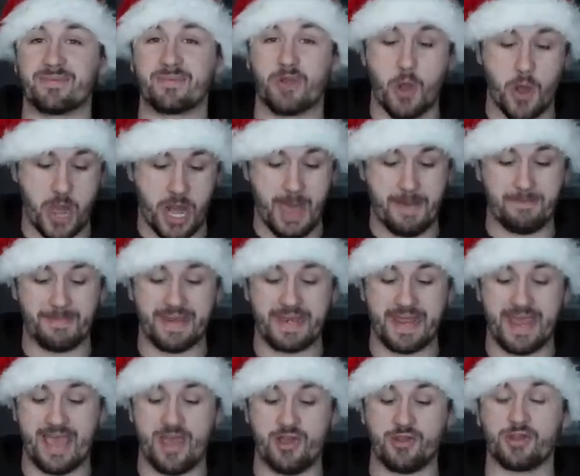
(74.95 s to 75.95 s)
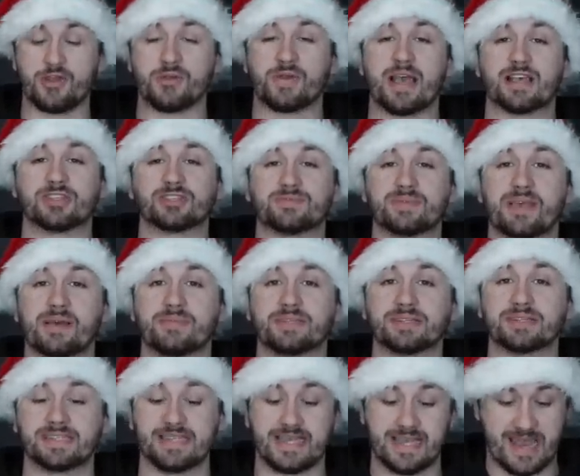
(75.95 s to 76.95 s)
I'm going up and down. You guys will be able
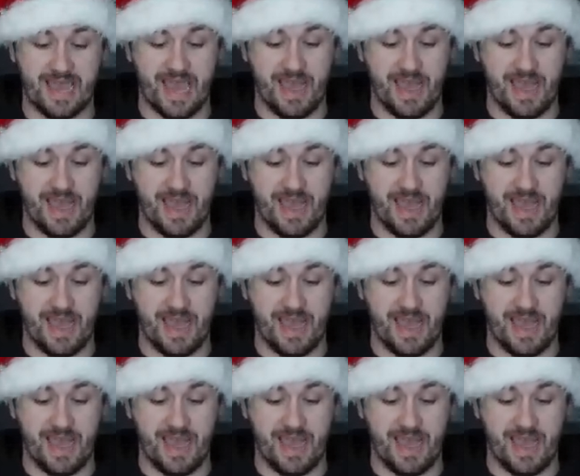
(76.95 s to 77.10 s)
to see it.